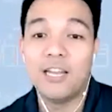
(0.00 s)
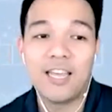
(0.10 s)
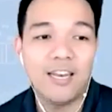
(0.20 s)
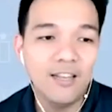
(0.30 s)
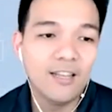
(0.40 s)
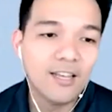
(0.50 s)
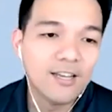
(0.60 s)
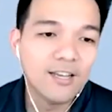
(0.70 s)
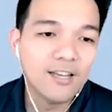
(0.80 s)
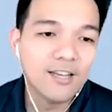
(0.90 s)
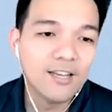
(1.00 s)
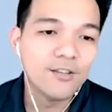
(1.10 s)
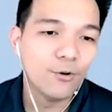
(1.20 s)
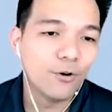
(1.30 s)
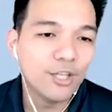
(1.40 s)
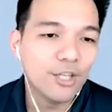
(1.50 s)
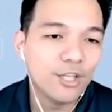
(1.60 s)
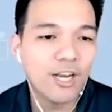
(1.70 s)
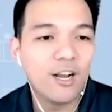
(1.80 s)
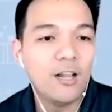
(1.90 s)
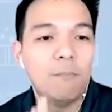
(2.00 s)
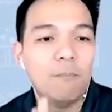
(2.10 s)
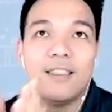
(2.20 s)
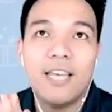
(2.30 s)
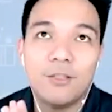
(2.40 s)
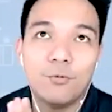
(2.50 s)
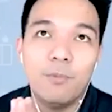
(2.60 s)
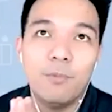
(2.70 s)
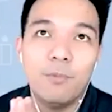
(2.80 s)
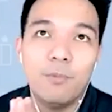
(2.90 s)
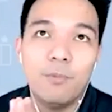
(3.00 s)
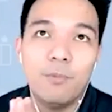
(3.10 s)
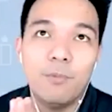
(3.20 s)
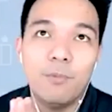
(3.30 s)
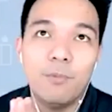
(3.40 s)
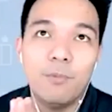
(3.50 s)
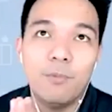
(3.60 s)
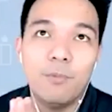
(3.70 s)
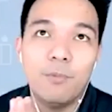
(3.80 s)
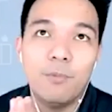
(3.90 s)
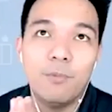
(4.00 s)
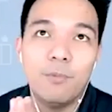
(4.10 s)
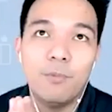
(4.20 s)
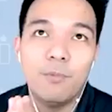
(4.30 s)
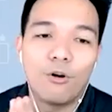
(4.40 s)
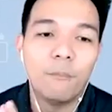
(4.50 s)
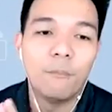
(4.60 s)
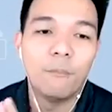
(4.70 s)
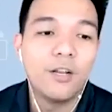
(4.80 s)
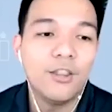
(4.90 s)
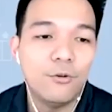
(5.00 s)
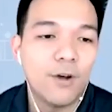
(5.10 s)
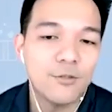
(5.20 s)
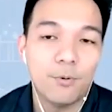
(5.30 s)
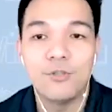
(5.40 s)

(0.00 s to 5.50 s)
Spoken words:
So in general, bad debt will be more of a burden to you as opposed to making your life